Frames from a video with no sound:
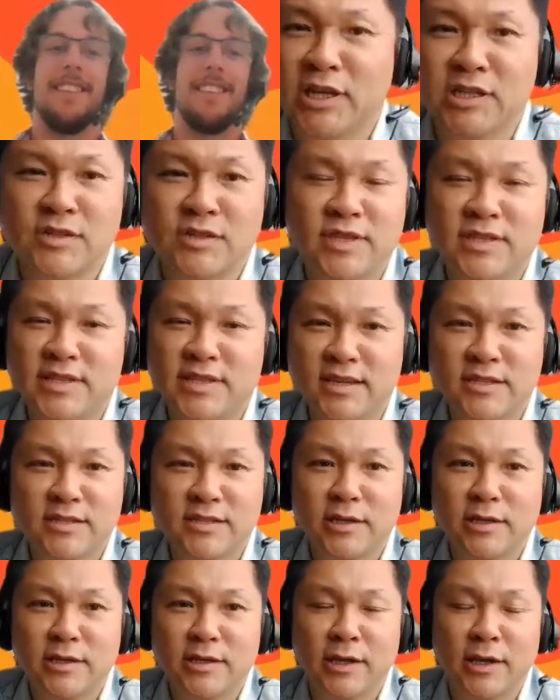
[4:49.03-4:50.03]
That's
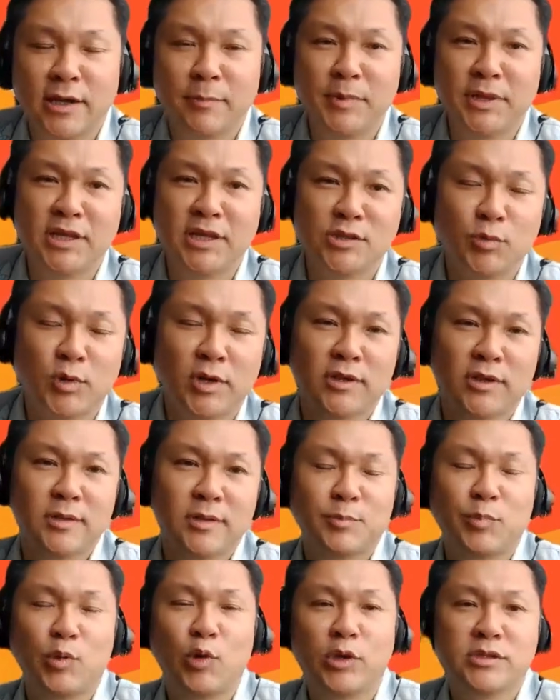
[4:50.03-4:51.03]
fantastic. Yeah, I mean, that's one of
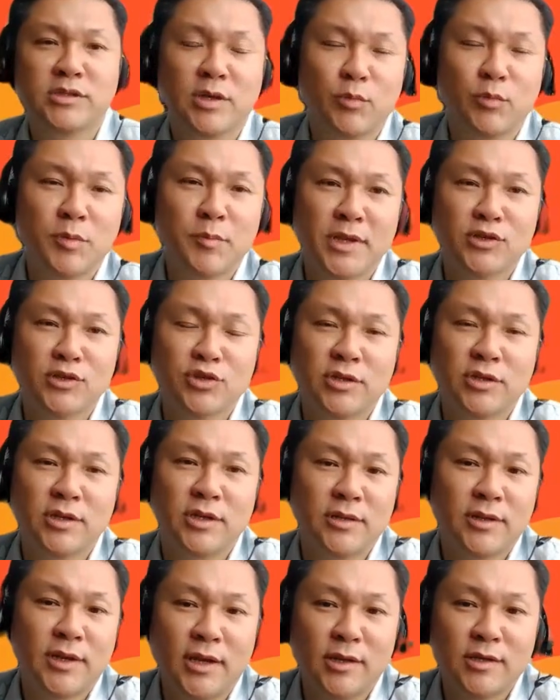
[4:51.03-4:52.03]
the points that we mentioned,
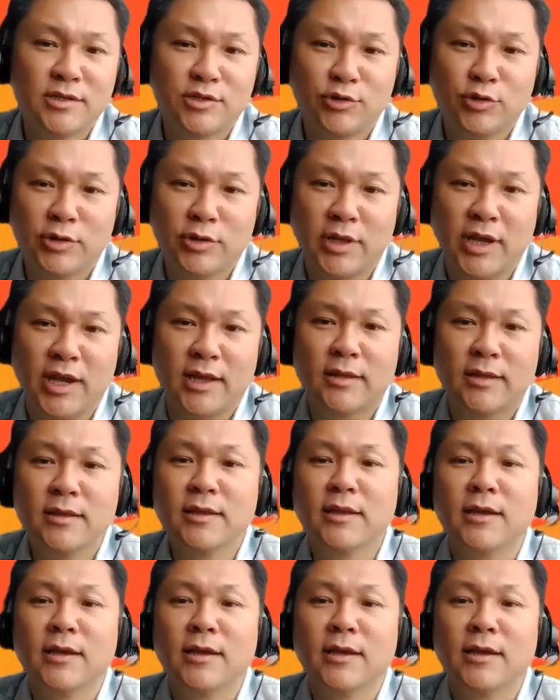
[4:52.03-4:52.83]
and it's good that